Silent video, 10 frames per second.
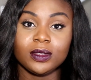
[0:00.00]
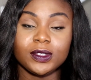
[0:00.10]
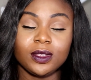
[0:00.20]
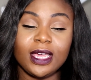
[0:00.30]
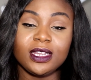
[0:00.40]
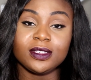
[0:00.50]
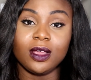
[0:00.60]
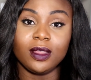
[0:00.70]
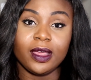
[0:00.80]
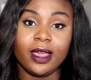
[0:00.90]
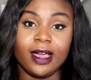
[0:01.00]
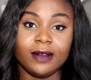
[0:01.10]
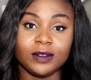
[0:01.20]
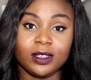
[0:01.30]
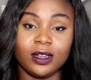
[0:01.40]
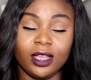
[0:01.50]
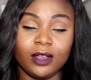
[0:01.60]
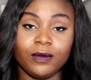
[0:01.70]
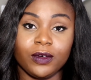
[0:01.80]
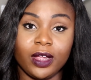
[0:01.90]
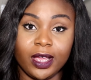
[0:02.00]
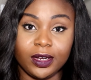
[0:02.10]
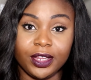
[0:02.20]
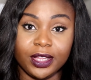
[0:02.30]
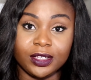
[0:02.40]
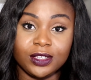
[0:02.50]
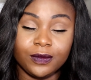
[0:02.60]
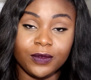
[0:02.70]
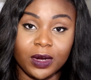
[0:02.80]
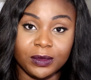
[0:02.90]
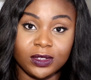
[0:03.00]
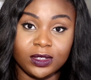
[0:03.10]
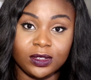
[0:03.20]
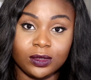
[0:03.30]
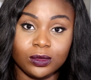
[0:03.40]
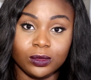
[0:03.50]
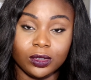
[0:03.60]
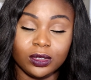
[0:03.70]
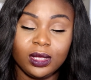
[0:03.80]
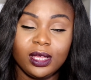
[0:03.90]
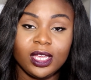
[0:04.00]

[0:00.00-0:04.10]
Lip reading: So that is all I have today for how to get into pharmacy school.